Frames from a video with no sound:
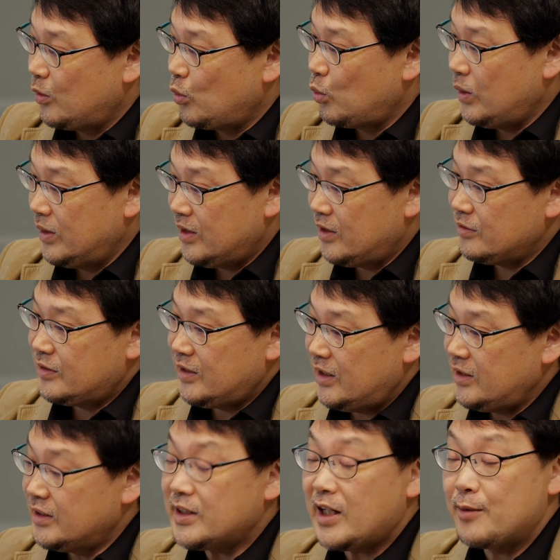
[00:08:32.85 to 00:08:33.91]
without
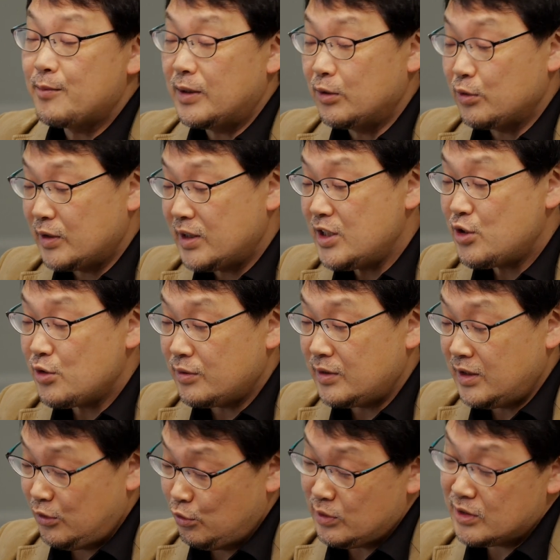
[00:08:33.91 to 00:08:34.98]
any type annotation
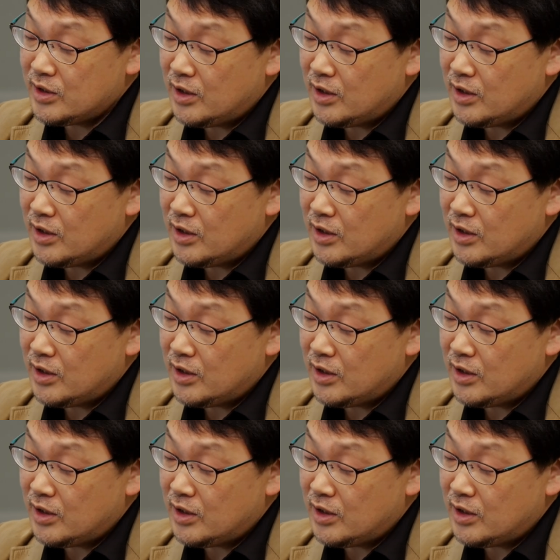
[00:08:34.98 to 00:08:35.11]
in your